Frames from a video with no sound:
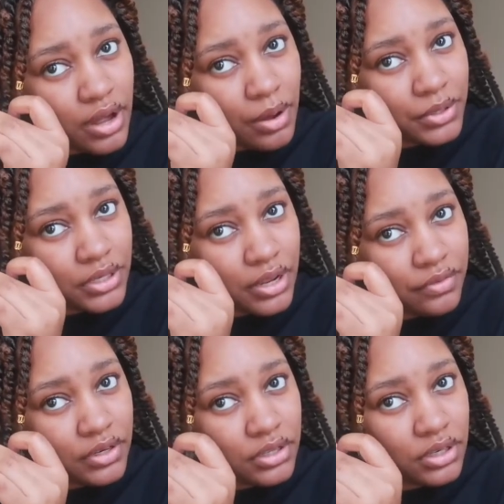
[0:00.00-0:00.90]
I would
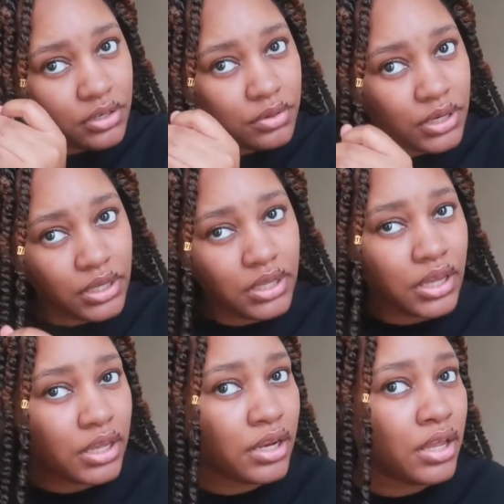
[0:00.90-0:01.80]
definitely do it
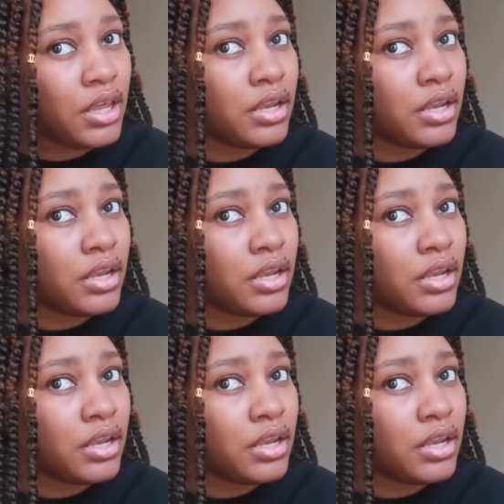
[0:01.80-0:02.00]
again.